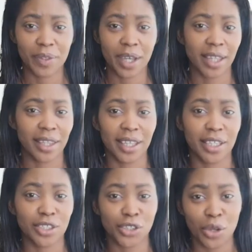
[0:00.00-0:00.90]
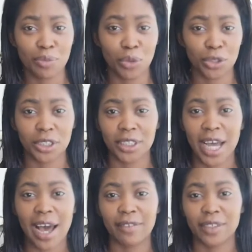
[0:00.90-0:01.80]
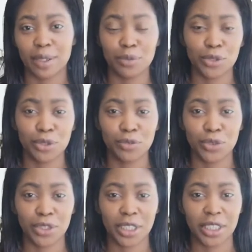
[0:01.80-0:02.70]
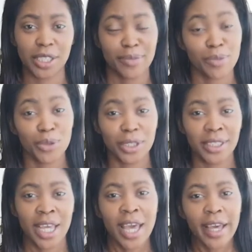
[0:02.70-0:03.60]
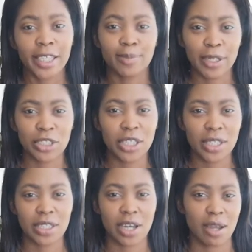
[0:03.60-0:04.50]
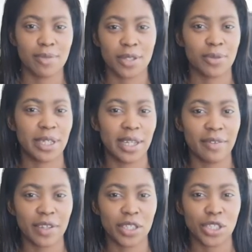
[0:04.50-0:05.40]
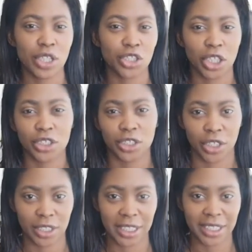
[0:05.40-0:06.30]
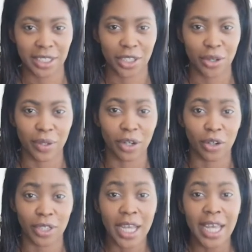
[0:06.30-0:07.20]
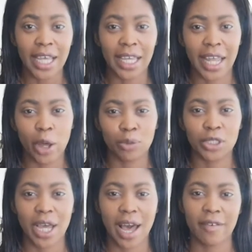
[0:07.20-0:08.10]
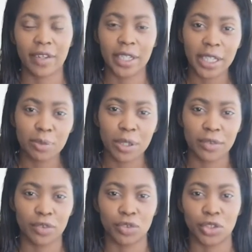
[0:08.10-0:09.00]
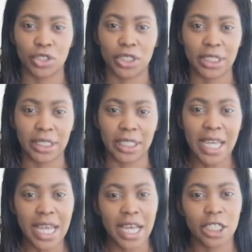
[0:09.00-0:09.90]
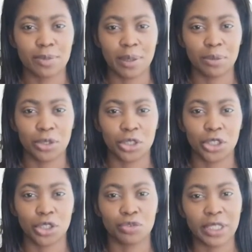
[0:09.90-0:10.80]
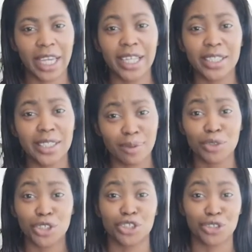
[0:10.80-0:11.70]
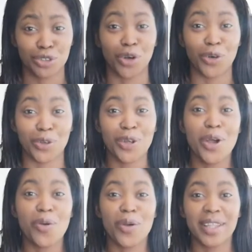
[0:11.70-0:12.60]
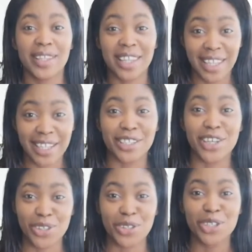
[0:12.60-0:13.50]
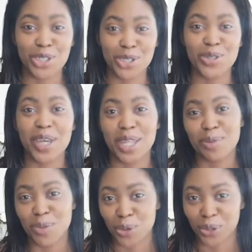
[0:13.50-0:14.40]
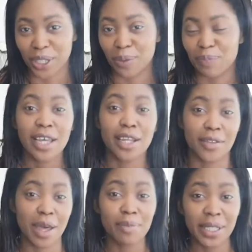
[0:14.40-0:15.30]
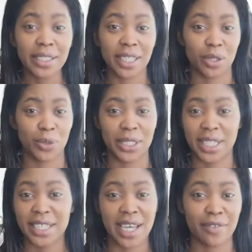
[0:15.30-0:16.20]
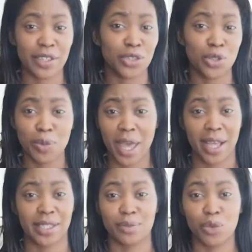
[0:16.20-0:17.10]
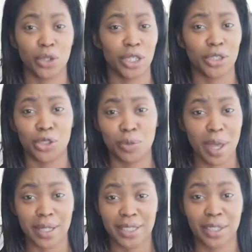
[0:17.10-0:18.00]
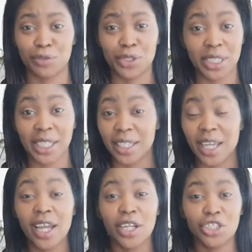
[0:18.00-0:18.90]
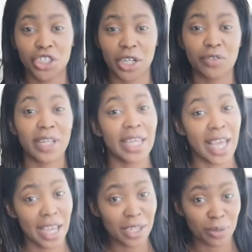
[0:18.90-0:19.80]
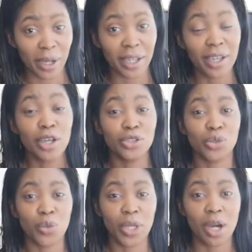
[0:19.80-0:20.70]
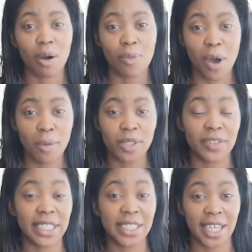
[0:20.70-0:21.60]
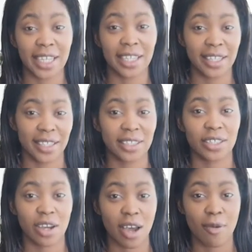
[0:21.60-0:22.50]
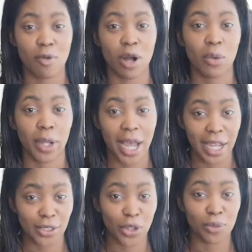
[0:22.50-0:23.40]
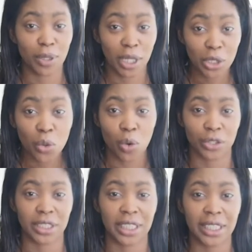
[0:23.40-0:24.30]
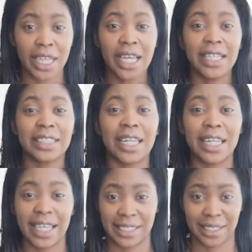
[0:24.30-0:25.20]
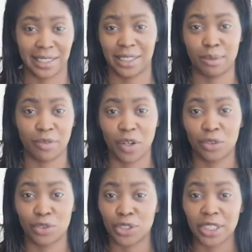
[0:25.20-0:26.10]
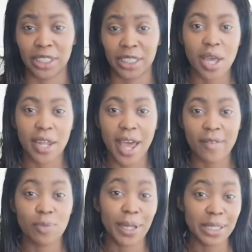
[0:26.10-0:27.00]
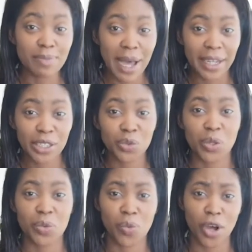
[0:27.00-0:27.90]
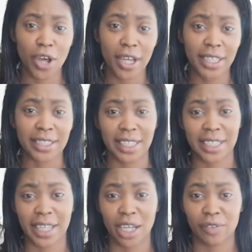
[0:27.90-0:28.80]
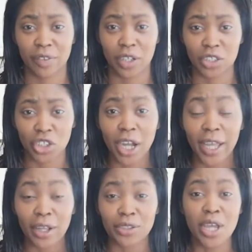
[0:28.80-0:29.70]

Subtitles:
I think it's so important to have some sort of routine in the mornings, especially in the times that we live in, such uncertainty going on. It helps to have a little bit of a routine and to be able to just regain some control with the things that you can do in the morning. Now that being said, we tend to have a super hectic morning and a super hectic routine generally anyway. So we are purposefully taking this time while we're at home in quarantine to lessen some of our routine and have a better balance with work and taking care of our child,